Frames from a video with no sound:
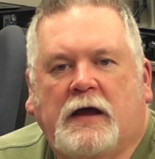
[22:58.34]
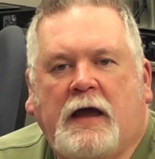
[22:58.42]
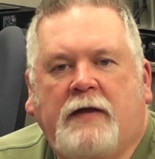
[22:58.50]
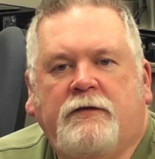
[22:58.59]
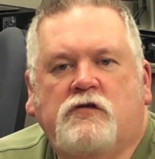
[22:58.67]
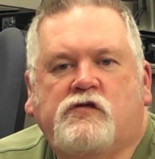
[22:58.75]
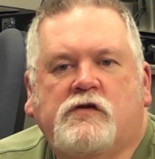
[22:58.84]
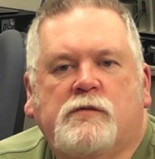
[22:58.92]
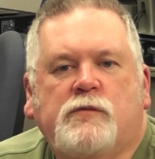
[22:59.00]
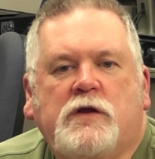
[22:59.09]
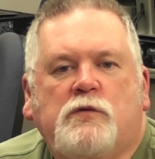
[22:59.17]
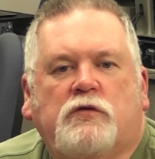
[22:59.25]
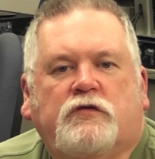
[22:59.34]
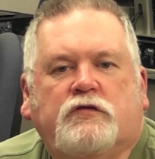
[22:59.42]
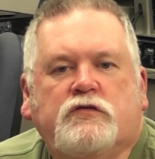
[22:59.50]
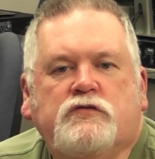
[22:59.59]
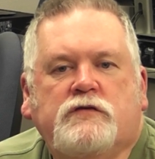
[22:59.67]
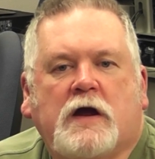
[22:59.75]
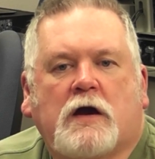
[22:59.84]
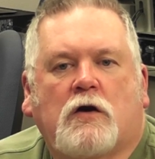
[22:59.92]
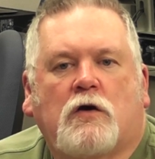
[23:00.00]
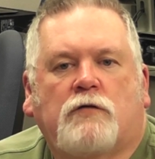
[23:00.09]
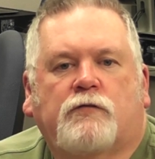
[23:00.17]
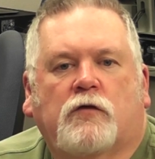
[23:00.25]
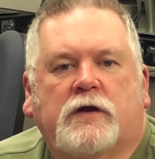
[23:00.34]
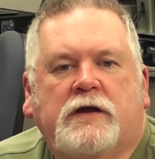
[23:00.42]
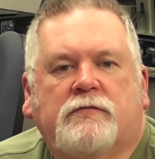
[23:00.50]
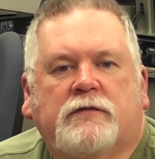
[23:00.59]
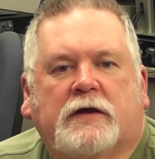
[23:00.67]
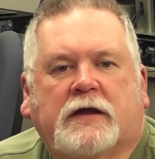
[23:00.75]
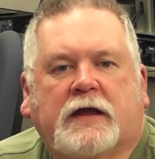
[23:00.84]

And the chimney was too narrow for even a